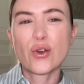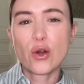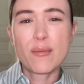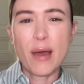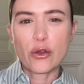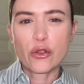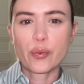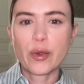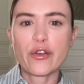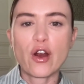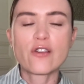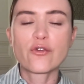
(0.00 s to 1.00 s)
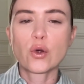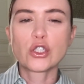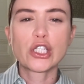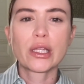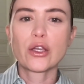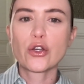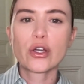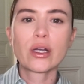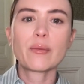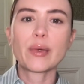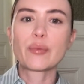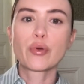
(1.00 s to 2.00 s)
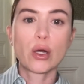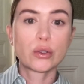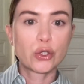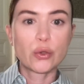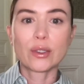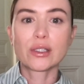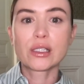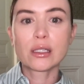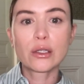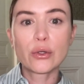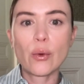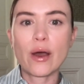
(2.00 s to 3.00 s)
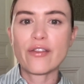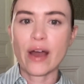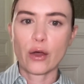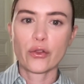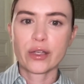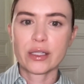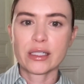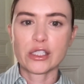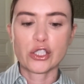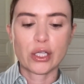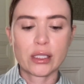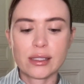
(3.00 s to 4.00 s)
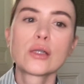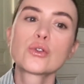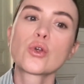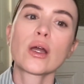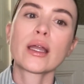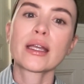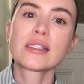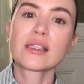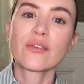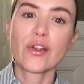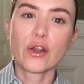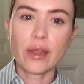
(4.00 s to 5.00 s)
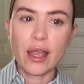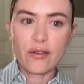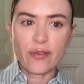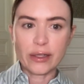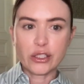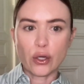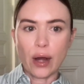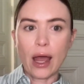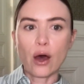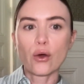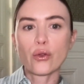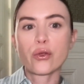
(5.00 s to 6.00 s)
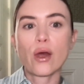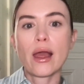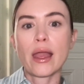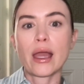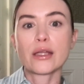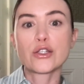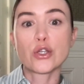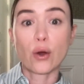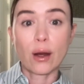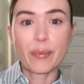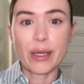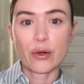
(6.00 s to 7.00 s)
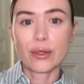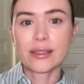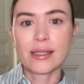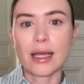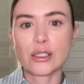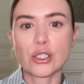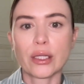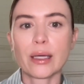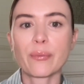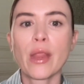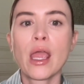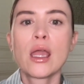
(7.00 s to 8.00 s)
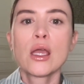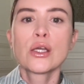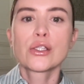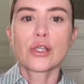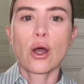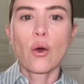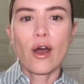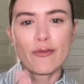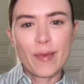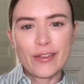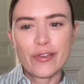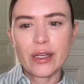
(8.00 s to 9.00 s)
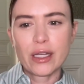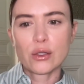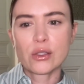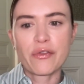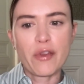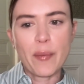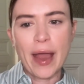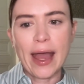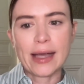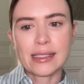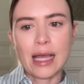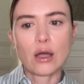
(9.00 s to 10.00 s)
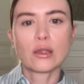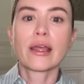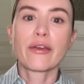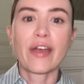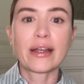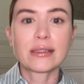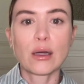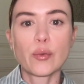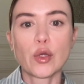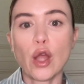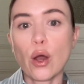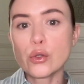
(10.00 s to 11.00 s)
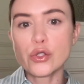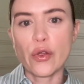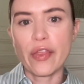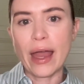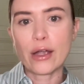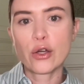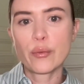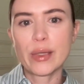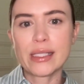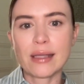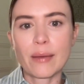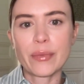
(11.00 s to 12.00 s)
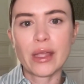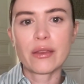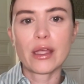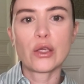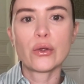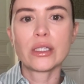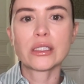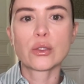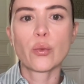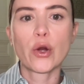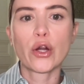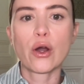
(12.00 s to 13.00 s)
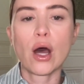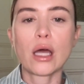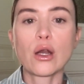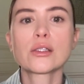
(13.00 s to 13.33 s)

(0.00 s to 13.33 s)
you're a mouth breather, unfortunately, you're going to be prone to a slew of health conditions. So it can severely affect your health and your appearance, actually. So I've made videos in the past. I'll link that down below. So that could be something that you need to work on.